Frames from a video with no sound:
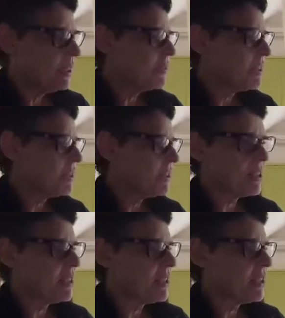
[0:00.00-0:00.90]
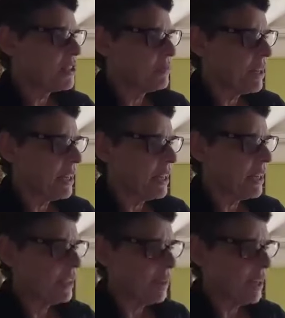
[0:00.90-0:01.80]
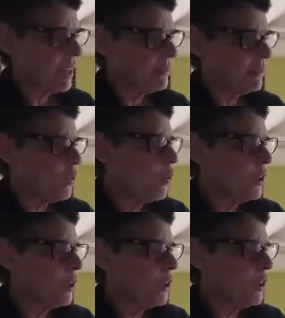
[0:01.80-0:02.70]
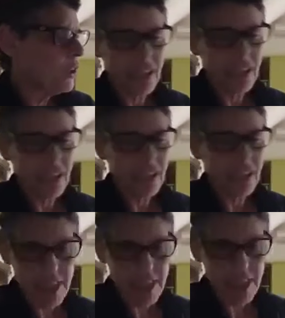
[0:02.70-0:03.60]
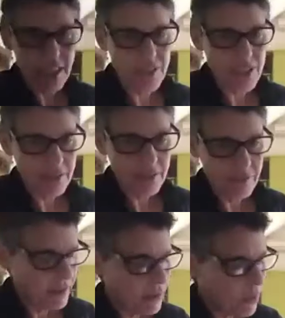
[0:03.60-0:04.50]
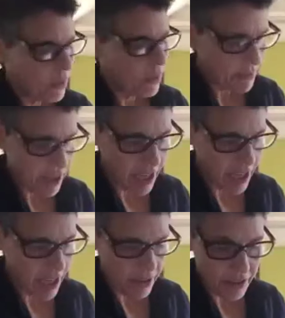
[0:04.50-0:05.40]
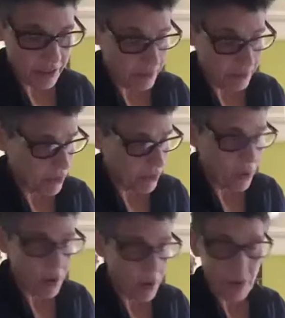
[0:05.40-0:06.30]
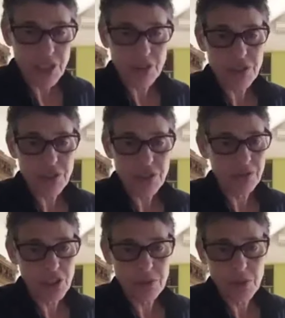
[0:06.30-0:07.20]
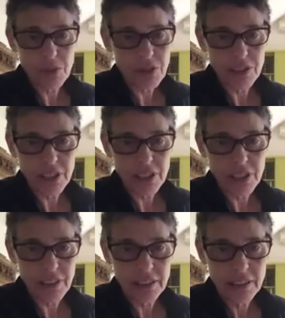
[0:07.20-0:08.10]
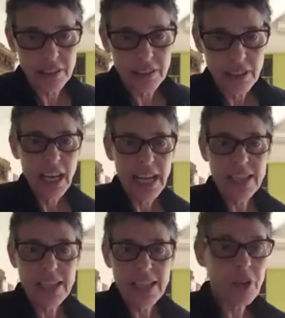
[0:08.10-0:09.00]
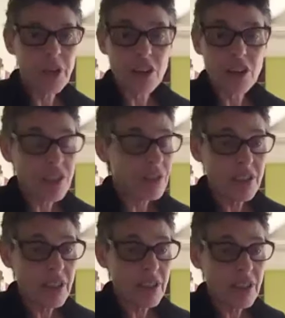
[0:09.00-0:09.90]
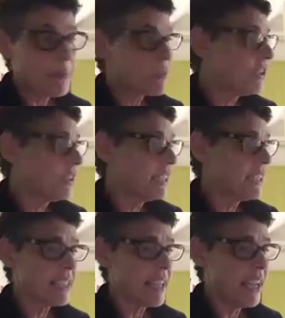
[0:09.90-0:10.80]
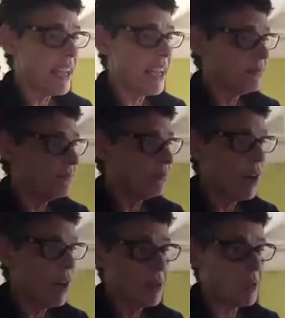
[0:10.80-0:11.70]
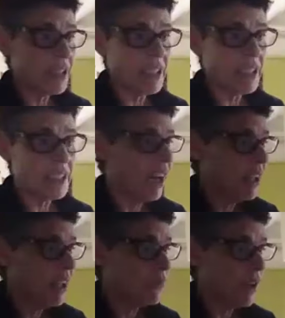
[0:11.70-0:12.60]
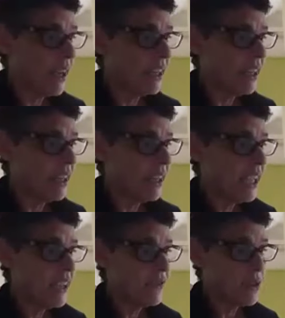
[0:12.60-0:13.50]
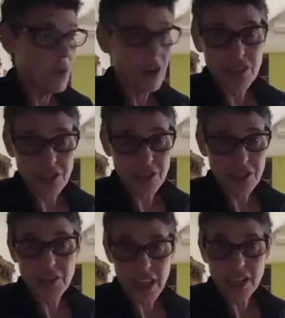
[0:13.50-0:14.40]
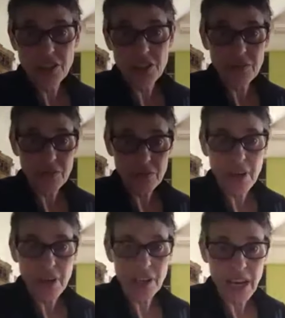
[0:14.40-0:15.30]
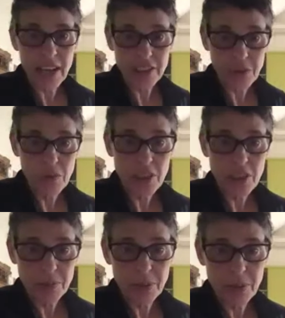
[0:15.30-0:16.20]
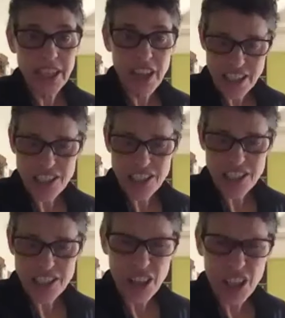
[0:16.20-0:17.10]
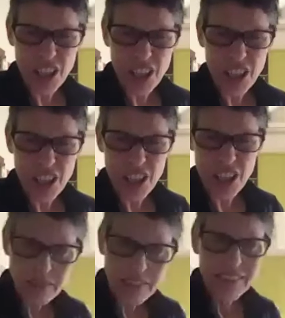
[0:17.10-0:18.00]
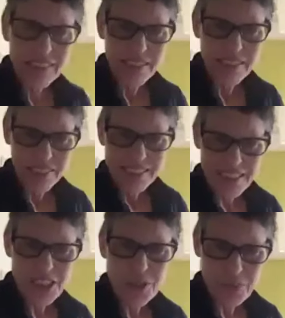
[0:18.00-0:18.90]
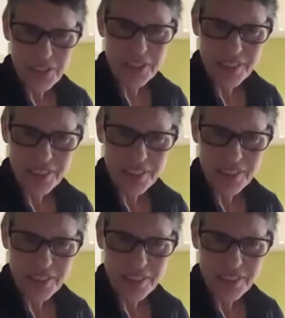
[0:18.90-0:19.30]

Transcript: some decision made by all of the television executives quite some time ago that no one was interested in watching music on TV. Right. And so we got to this absolutely insane moment in time where if you had a new record out and you wanted to play it, you had to go on Q&A to do it.